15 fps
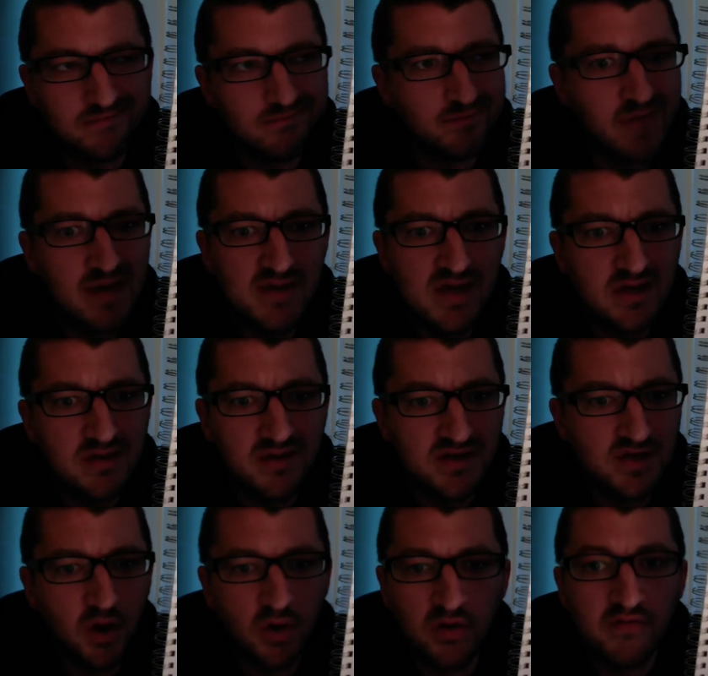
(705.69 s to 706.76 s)
maybe the
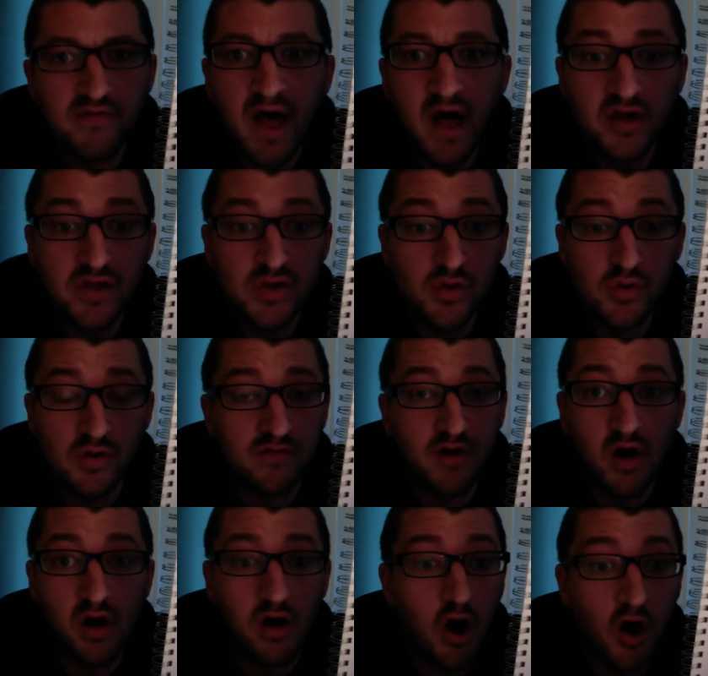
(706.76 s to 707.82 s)
total value of
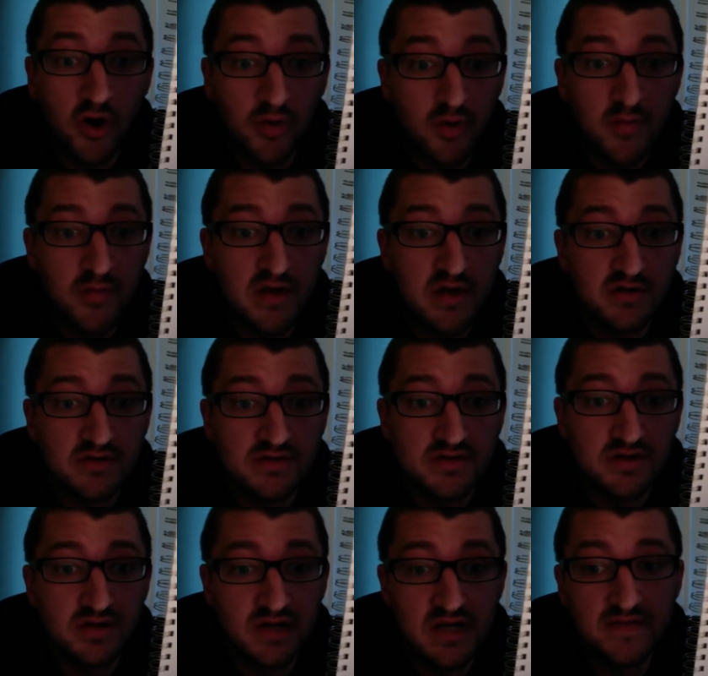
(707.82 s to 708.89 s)
all automobiles
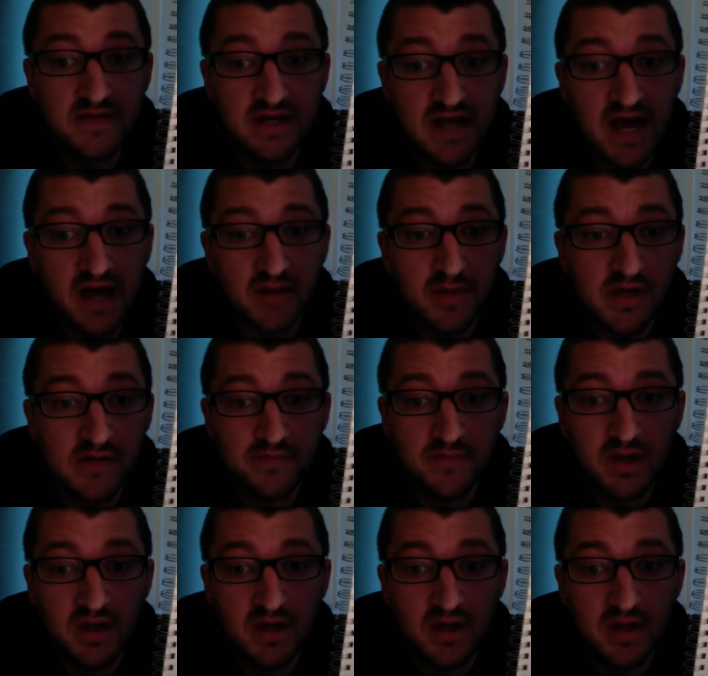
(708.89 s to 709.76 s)
in the economy.